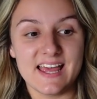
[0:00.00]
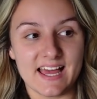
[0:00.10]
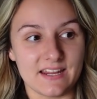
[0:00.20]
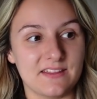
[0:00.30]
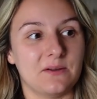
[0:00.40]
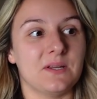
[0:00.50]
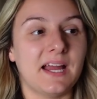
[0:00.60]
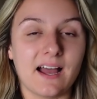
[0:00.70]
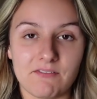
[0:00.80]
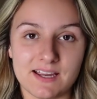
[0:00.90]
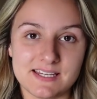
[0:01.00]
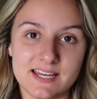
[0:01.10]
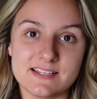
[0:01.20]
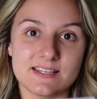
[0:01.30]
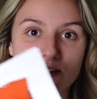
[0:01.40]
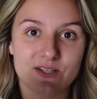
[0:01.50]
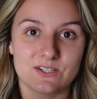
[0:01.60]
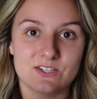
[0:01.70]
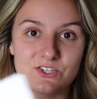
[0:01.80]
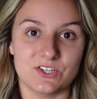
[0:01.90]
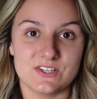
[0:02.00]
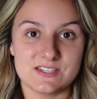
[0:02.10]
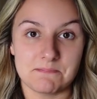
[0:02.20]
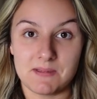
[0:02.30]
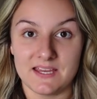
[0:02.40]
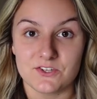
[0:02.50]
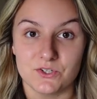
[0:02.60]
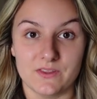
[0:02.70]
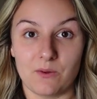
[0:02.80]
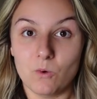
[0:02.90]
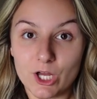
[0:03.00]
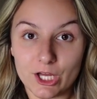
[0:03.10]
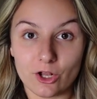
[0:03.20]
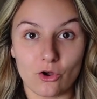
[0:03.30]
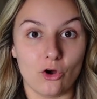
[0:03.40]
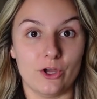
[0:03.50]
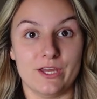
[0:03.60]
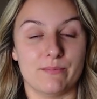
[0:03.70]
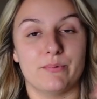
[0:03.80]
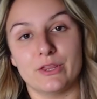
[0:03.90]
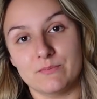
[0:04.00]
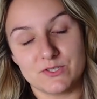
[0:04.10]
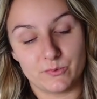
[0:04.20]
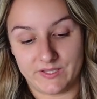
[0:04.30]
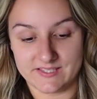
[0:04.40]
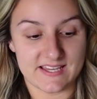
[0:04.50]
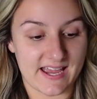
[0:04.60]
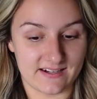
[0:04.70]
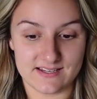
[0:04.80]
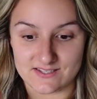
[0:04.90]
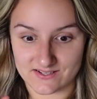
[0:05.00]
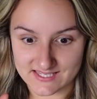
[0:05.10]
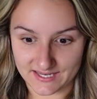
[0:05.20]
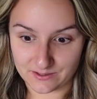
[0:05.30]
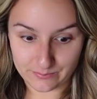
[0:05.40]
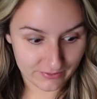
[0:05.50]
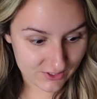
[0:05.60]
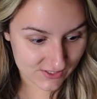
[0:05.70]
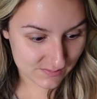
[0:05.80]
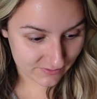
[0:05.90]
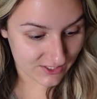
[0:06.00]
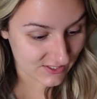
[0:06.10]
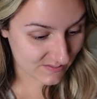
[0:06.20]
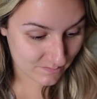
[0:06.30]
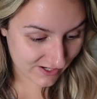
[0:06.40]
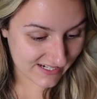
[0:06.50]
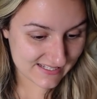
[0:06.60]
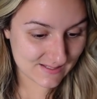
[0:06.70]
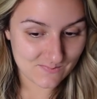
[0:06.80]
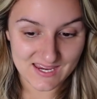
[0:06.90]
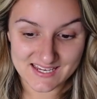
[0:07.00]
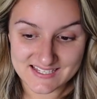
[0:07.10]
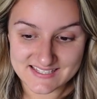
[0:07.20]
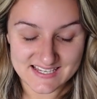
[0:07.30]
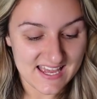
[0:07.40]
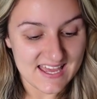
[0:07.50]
And I think when you have ideas, it's good to just make sure they work, or you can put them to one side and it's not taking up precious, precious brain space.